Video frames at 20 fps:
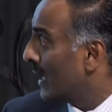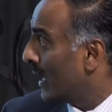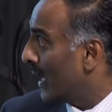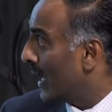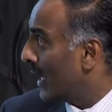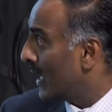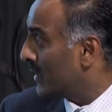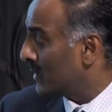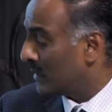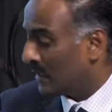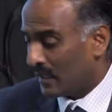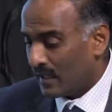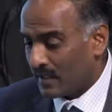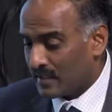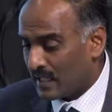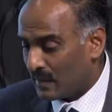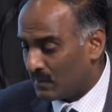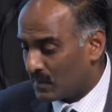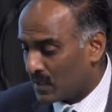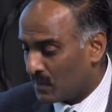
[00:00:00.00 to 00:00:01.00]
and it
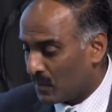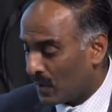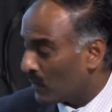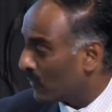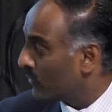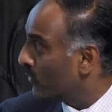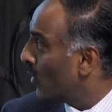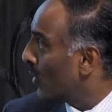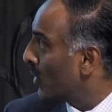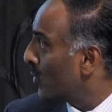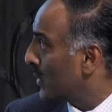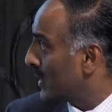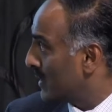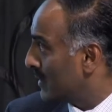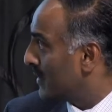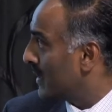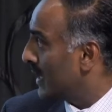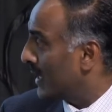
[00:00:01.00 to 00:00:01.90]
seems to fall within the